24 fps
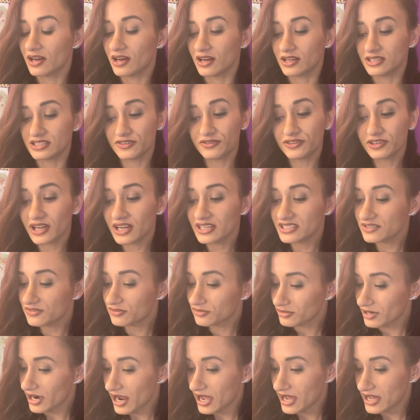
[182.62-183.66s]
different kinds of
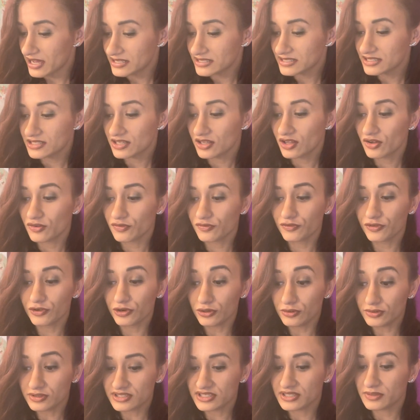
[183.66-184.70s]
grass,
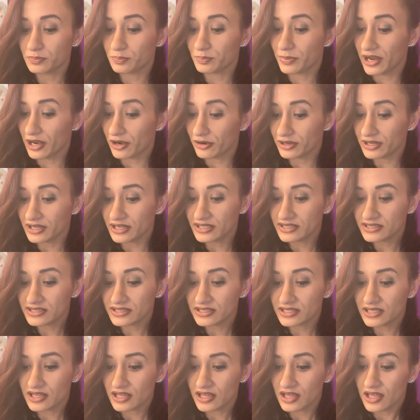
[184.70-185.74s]
fruits, berries,
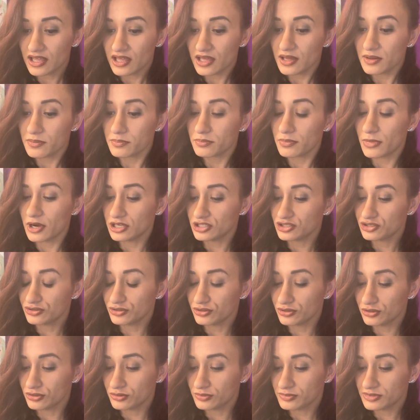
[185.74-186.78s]

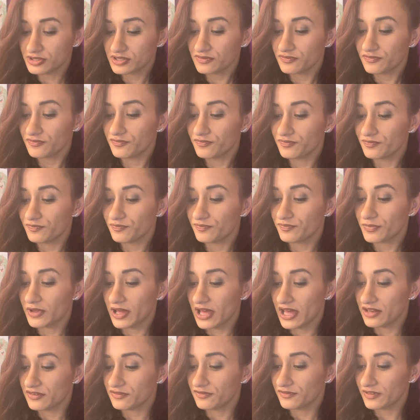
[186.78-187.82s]
mushrooms,
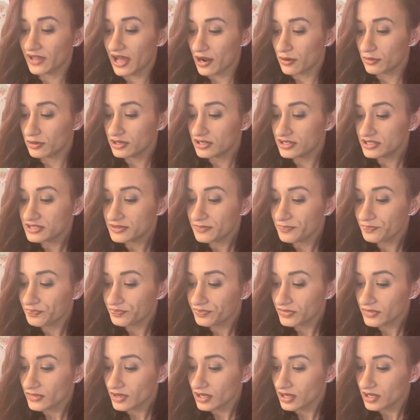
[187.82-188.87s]
and flowers.
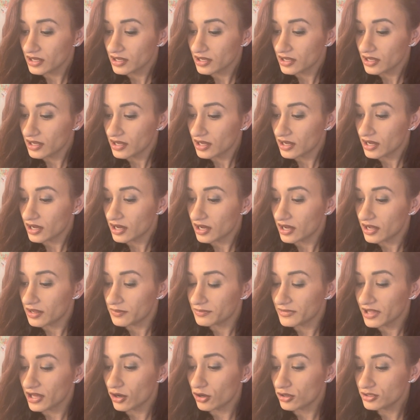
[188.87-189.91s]

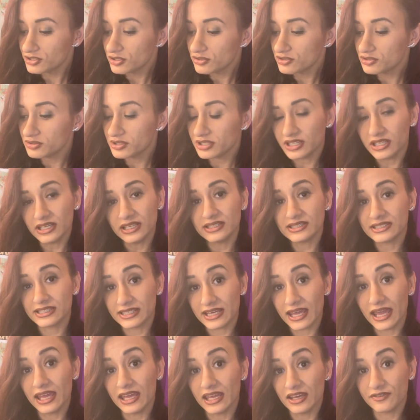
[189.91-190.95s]
They also do eat
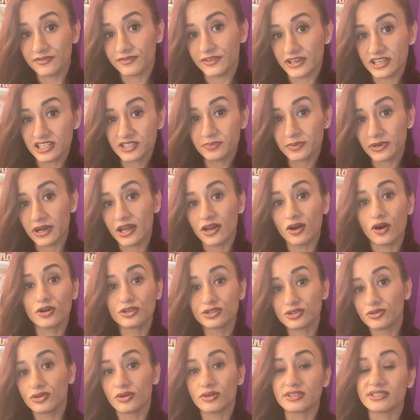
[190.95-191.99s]
decaying fish, but I
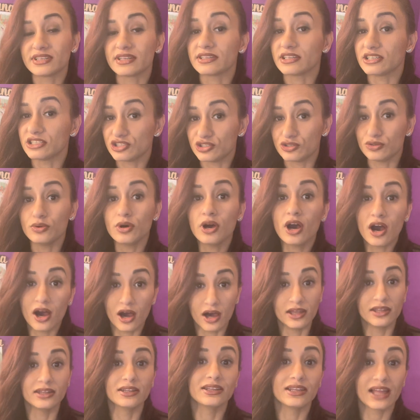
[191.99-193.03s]
also noticed that they do
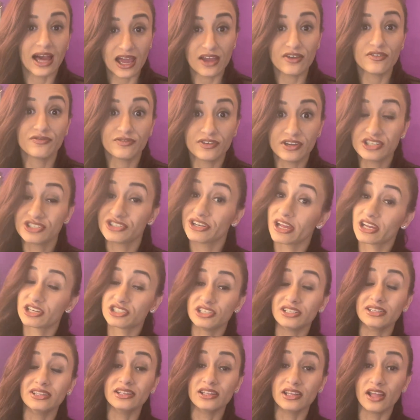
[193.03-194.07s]
hunt live fish. They actually
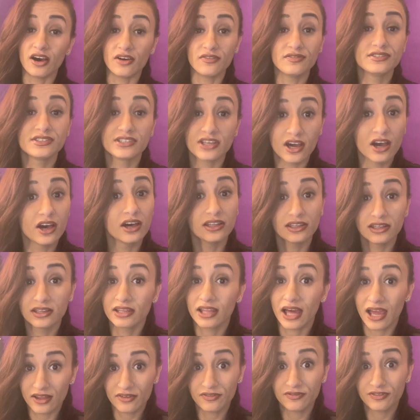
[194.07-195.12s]
love to hunt
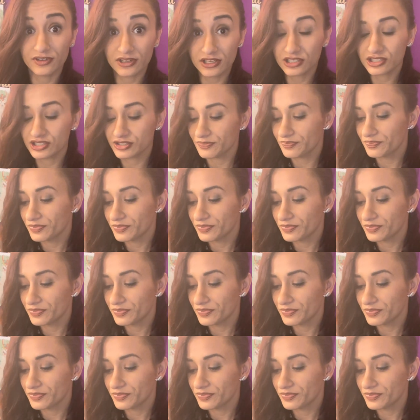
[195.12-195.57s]
live fish.